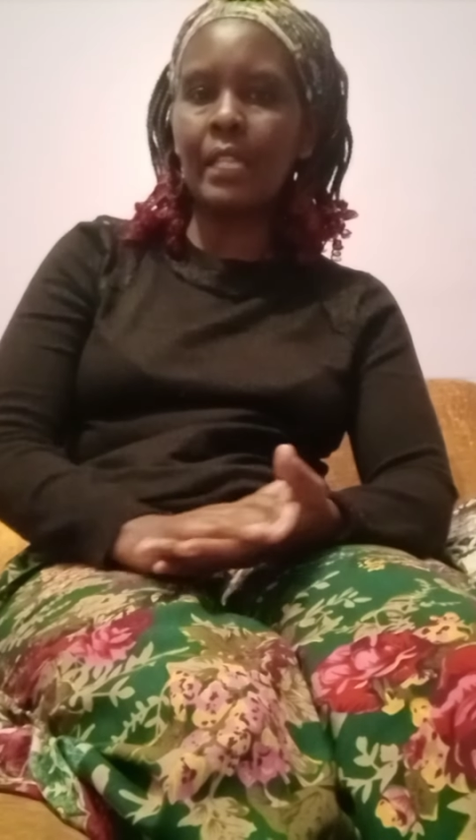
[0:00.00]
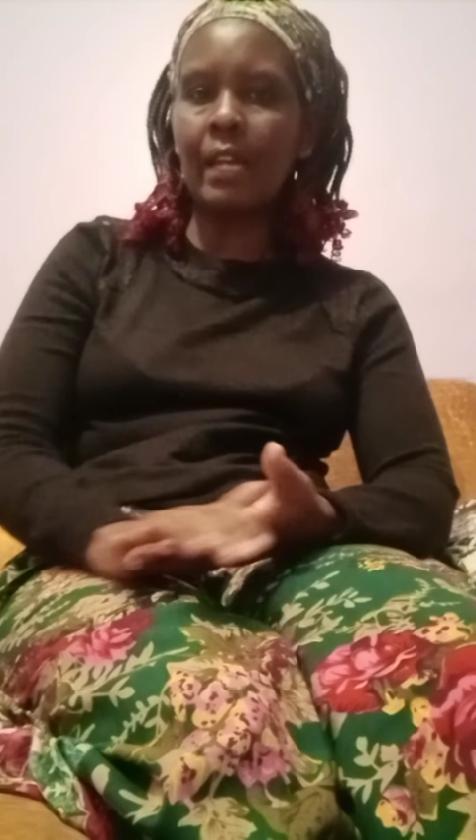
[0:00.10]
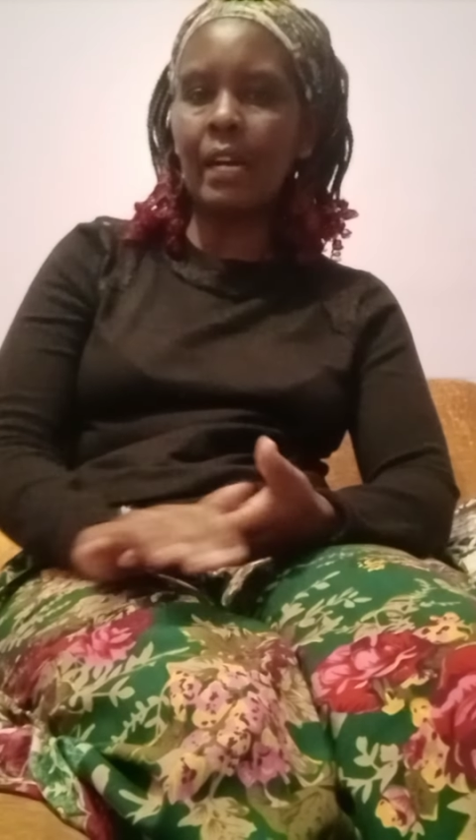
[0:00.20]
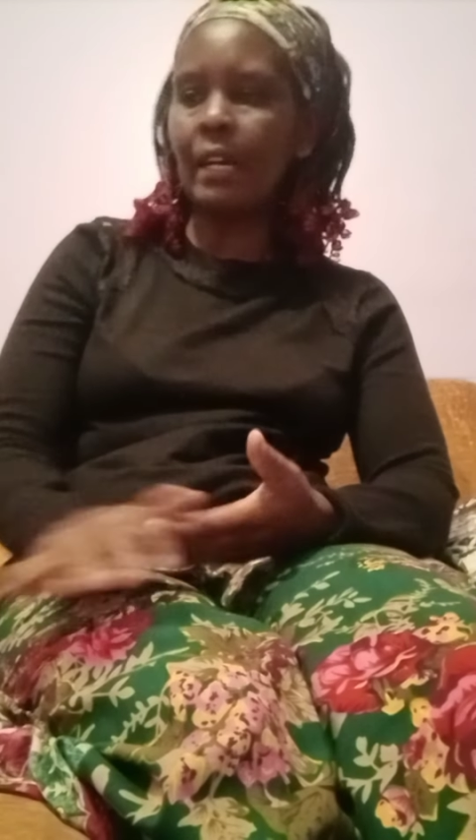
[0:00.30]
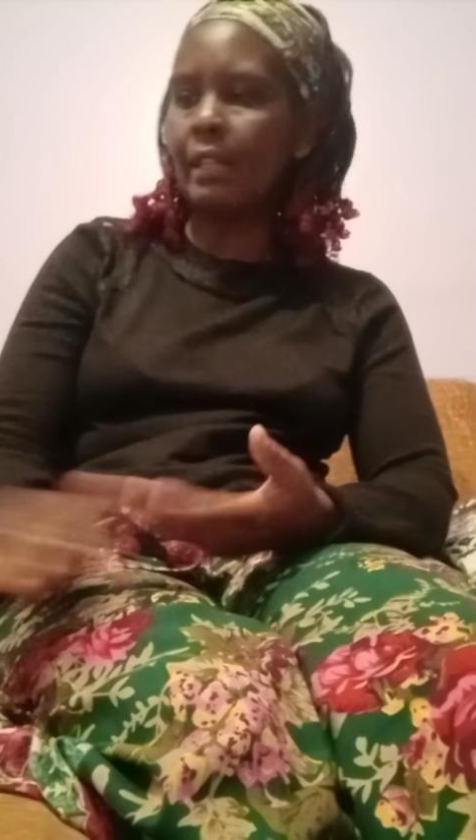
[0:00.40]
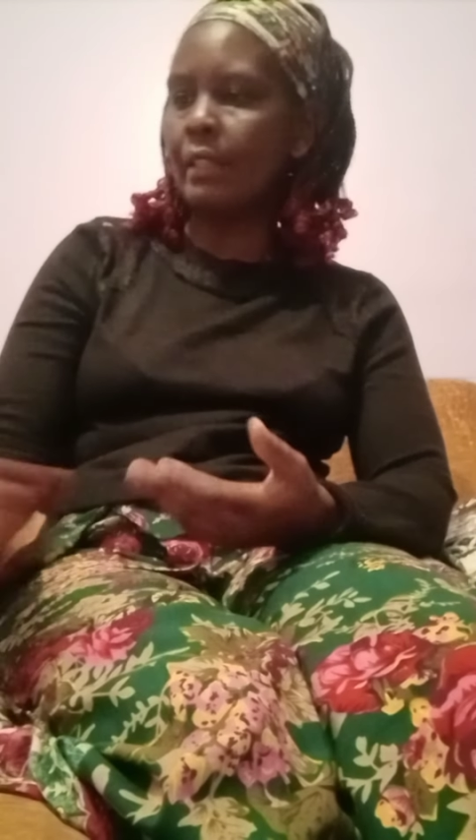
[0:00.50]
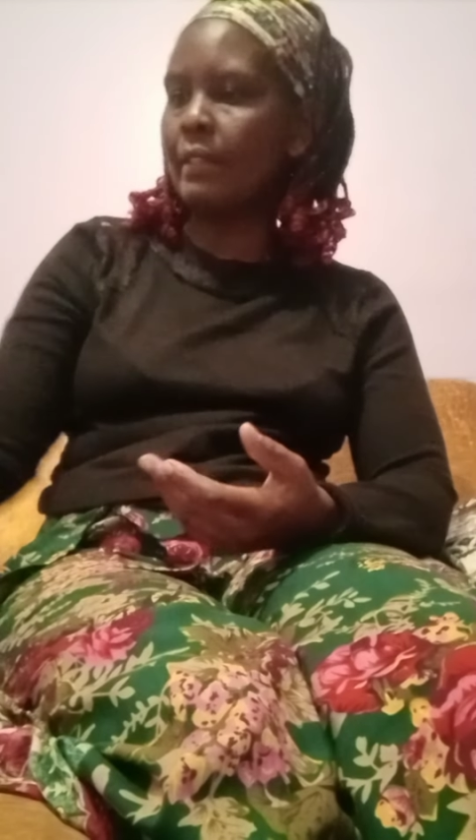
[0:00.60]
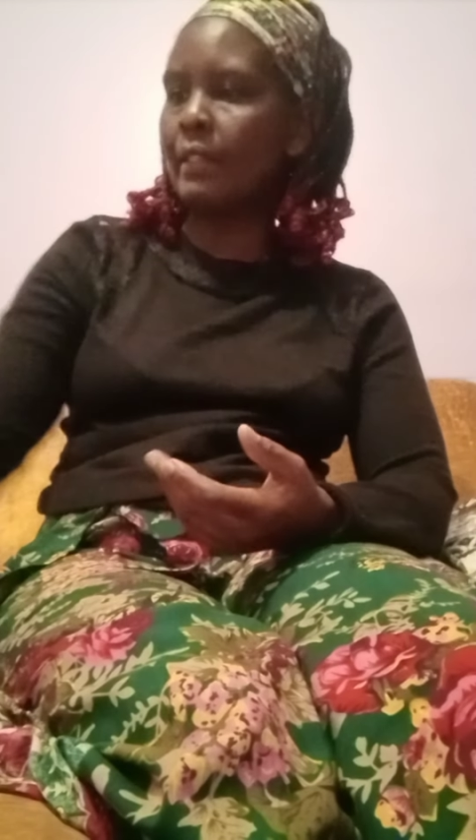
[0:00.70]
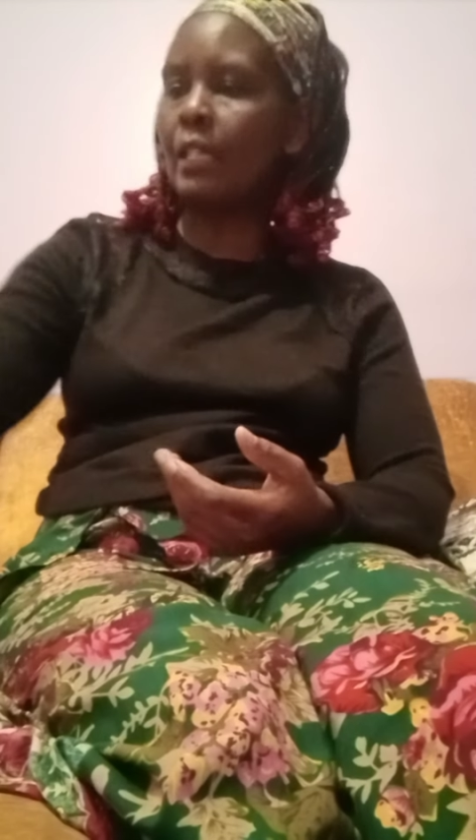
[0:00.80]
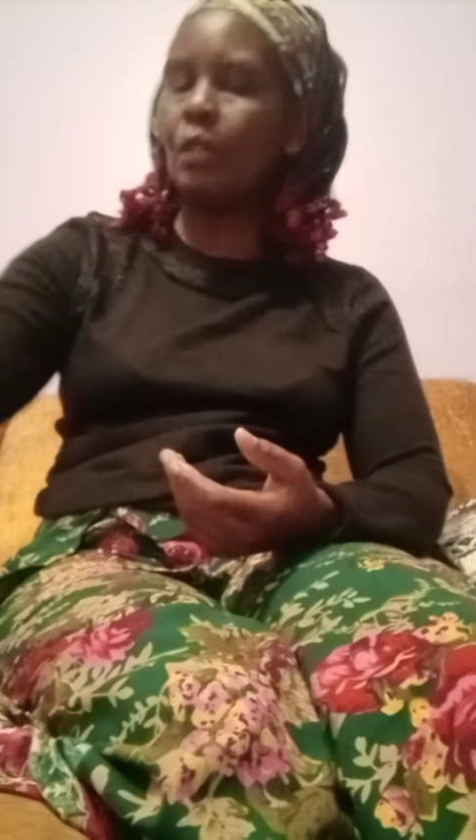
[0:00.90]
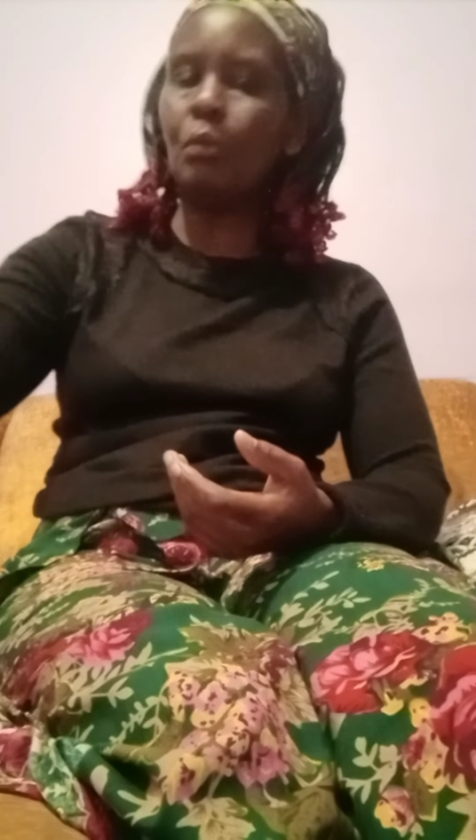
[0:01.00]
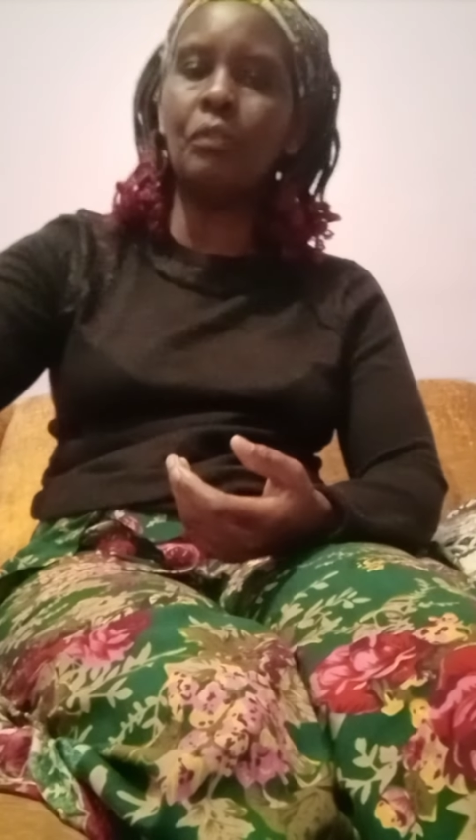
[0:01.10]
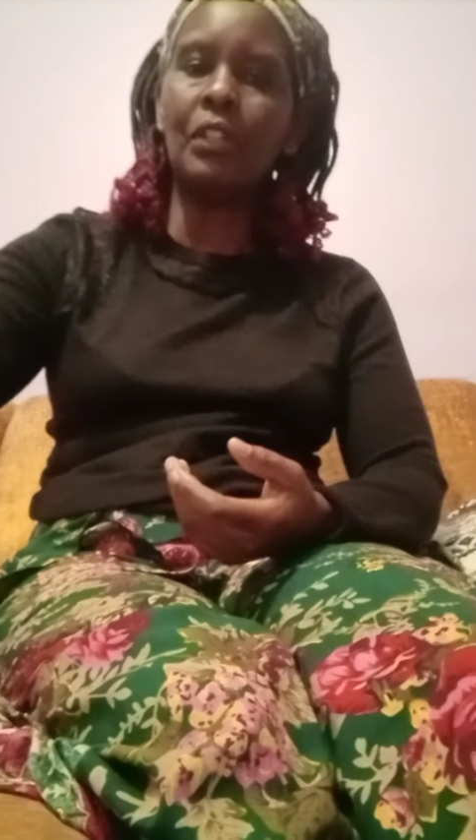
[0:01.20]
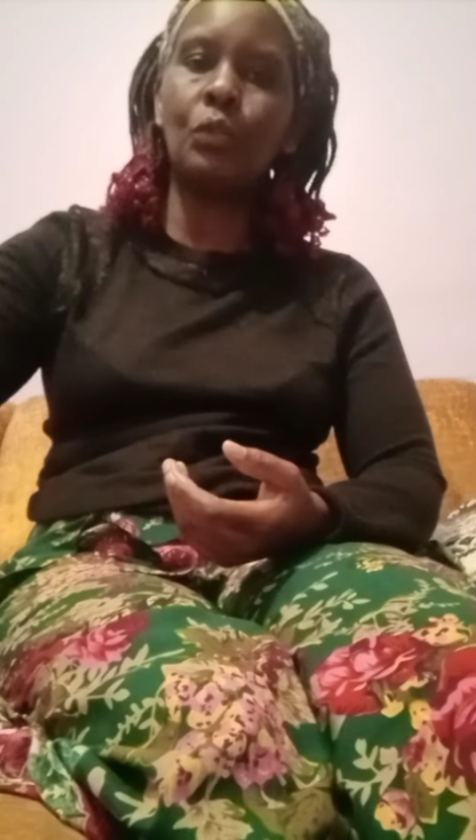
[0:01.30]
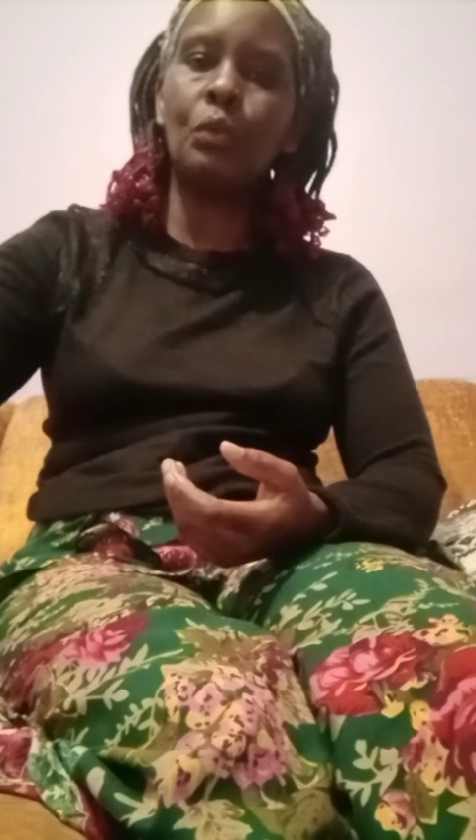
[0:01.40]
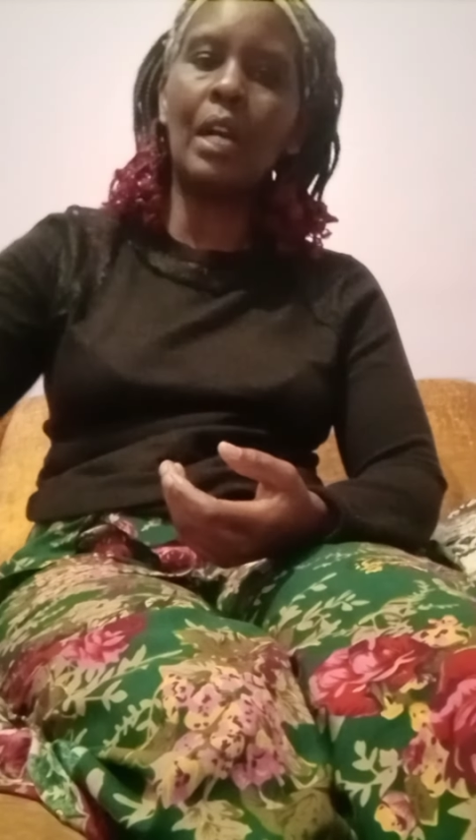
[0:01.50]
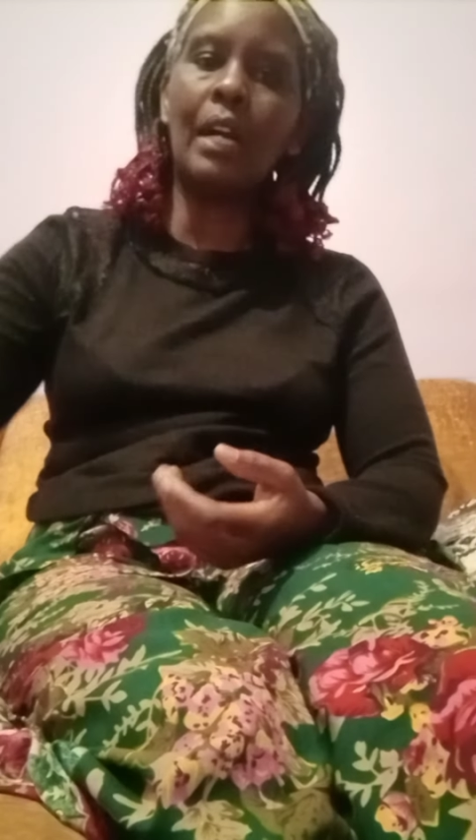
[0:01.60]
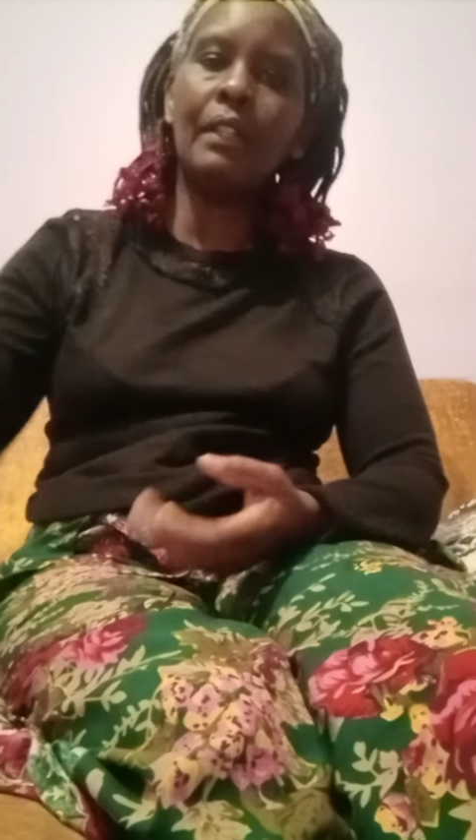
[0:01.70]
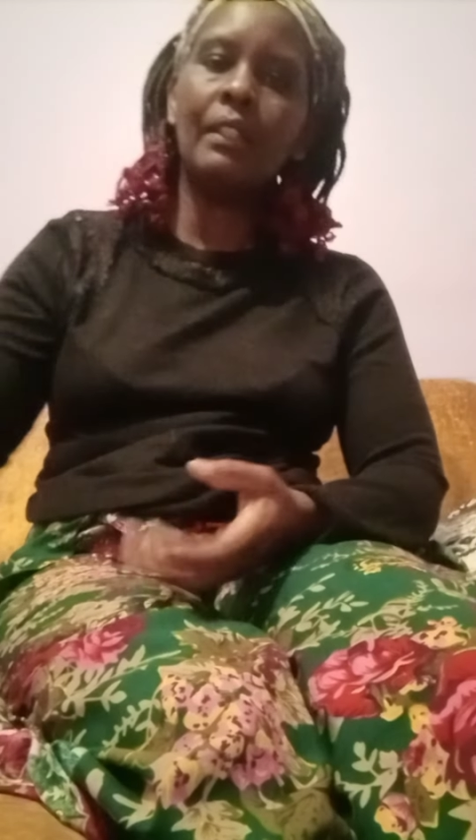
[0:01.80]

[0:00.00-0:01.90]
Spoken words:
the staying room for to her.